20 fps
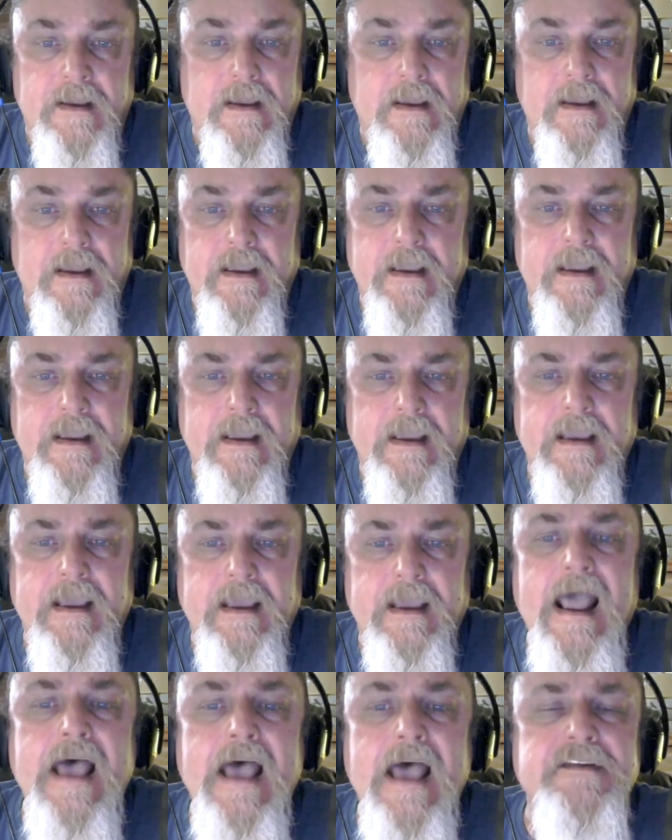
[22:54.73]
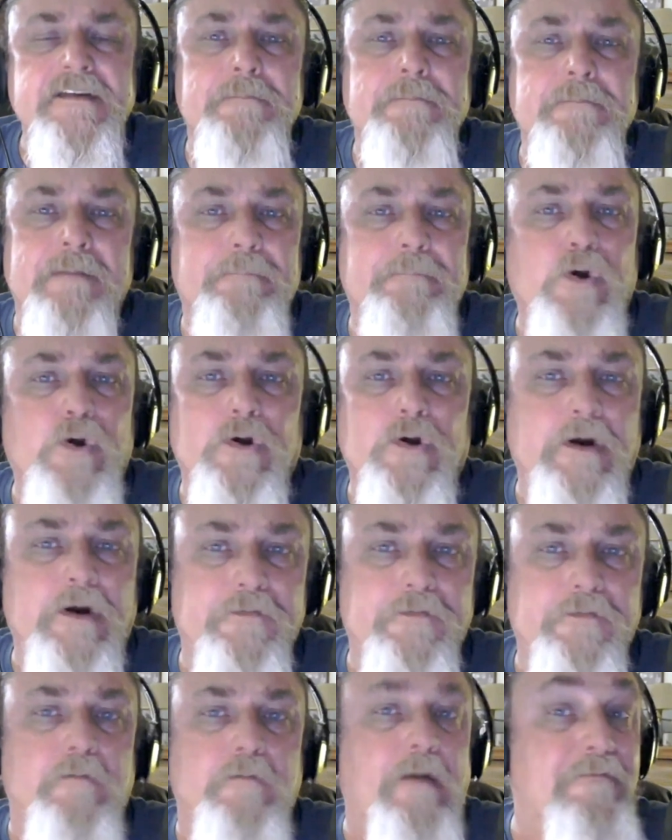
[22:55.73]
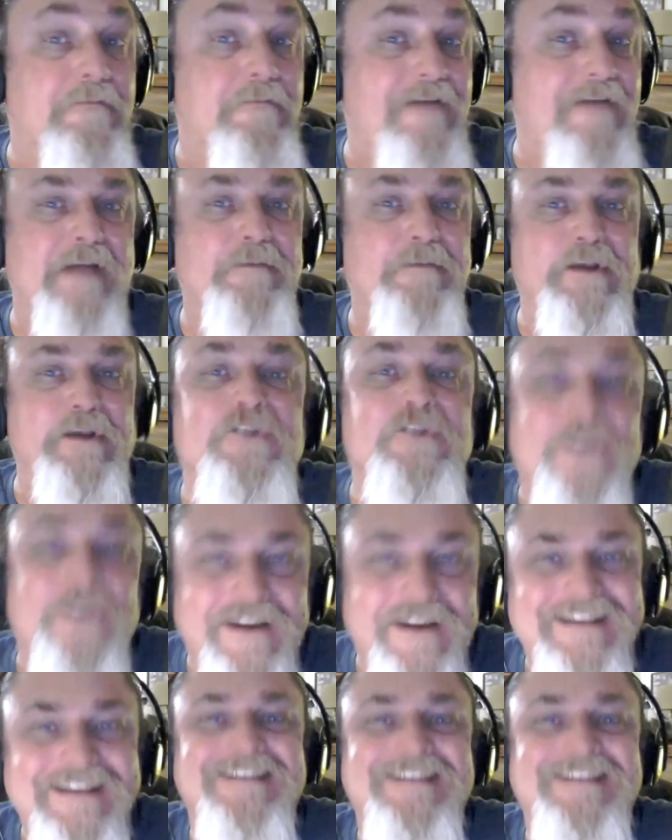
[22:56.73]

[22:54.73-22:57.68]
It hasn't been booted from our family tree.